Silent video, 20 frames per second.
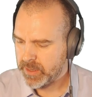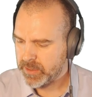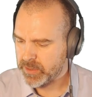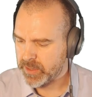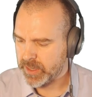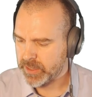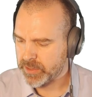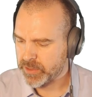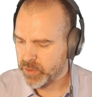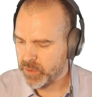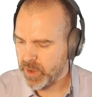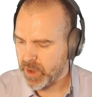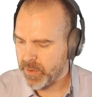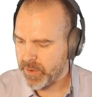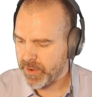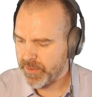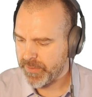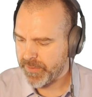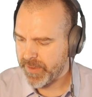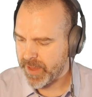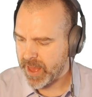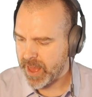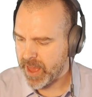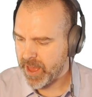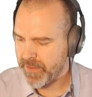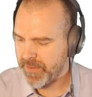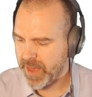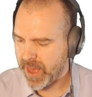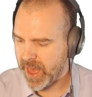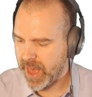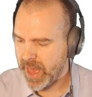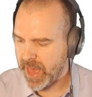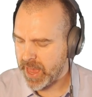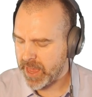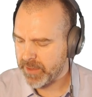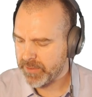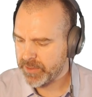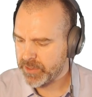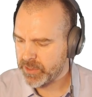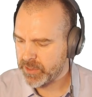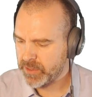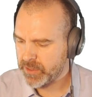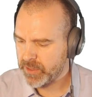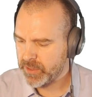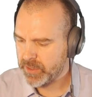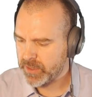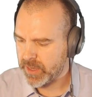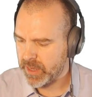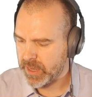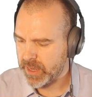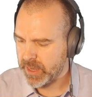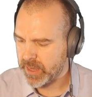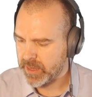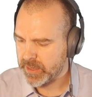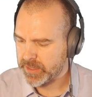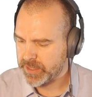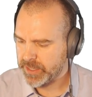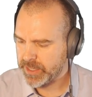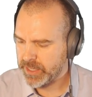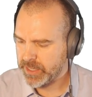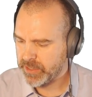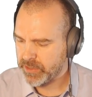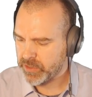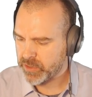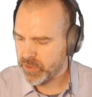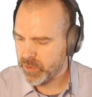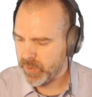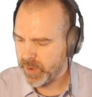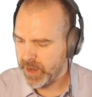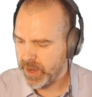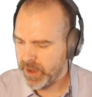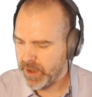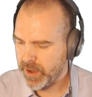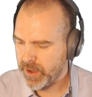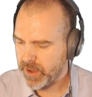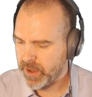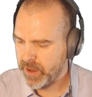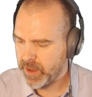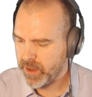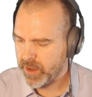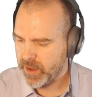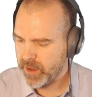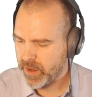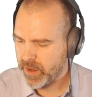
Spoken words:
So that's square root of 5 halves t squared